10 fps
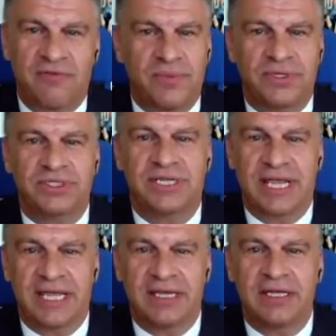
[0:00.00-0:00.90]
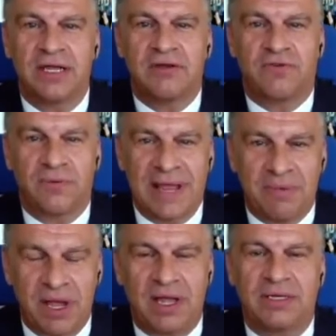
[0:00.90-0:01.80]
governments here,
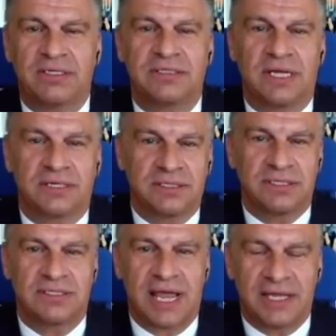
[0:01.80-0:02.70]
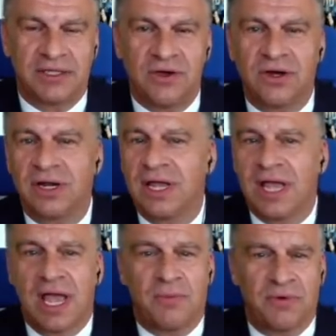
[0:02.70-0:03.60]
from our partners such as ADNOC.
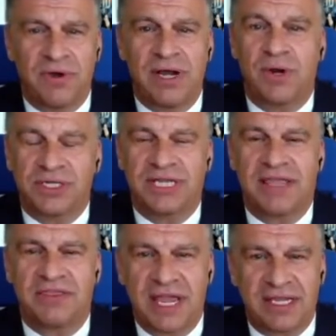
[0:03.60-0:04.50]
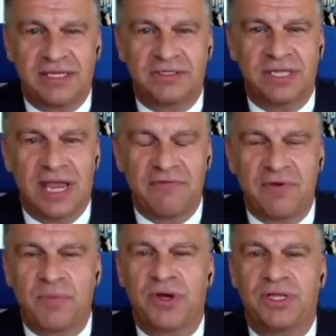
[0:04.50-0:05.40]
And we really want to say thank you
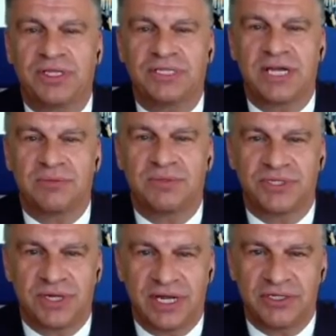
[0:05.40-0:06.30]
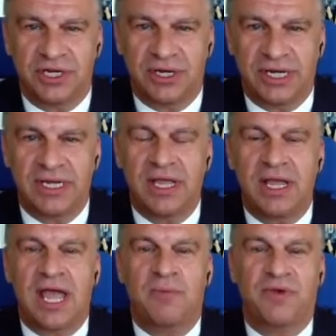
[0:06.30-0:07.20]
to everybody that's helped us on our
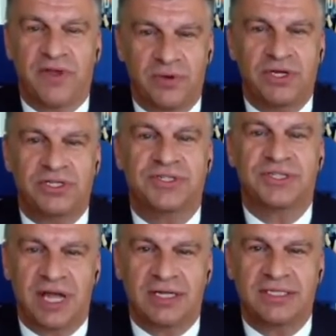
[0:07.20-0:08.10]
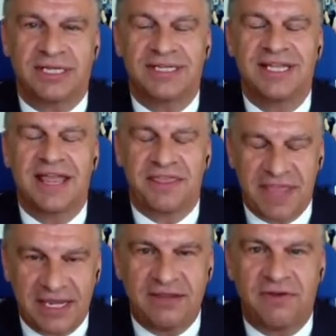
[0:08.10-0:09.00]
journey, and we've only just started.
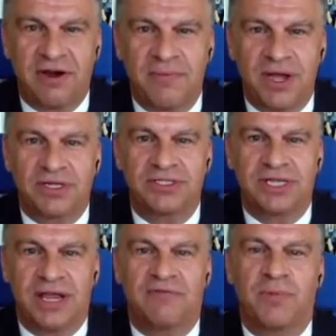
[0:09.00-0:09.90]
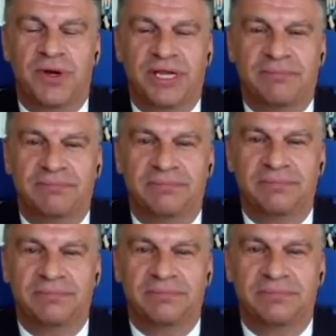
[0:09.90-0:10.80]
Thank you very much to everybody.